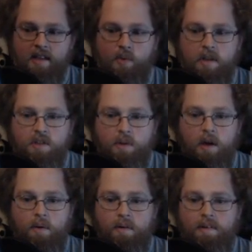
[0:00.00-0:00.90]
That's way too
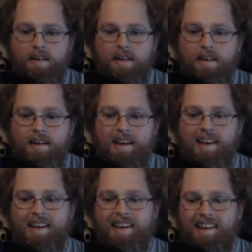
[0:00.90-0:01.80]
low.
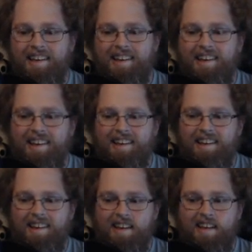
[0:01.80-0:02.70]
But
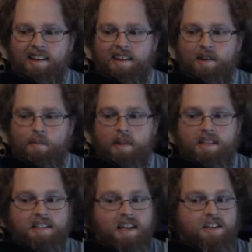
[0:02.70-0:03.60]

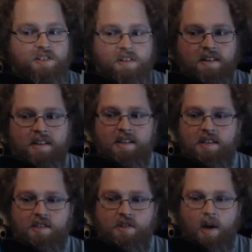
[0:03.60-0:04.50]
that's the danger.
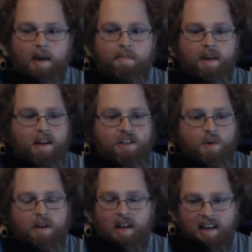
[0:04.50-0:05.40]
So I'm kind of
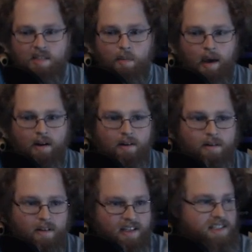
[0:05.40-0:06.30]
doing an S
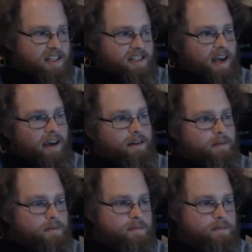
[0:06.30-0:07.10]
pattern, like a zigzag.